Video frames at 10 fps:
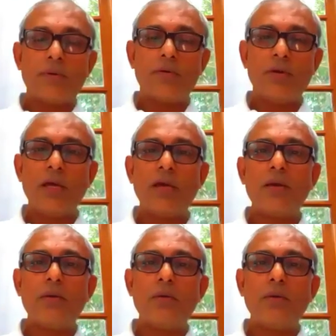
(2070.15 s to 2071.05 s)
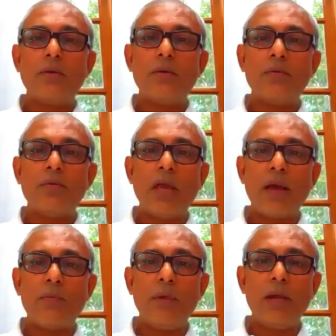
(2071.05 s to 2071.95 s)
Today, we
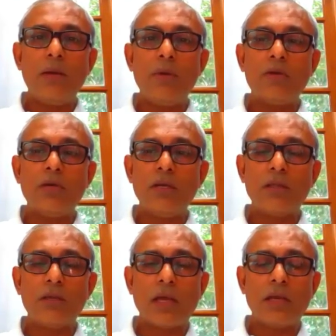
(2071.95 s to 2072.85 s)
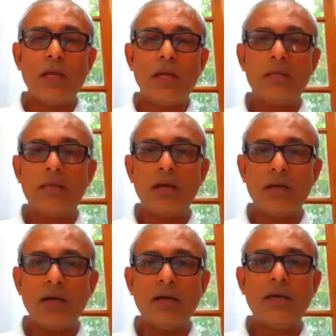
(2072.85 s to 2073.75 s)
have made machines running in, say,
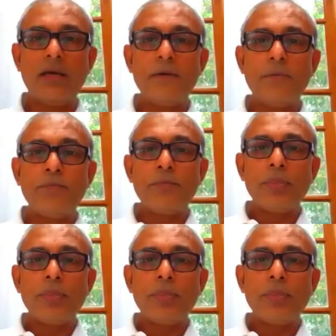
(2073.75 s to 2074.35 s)
Turkey,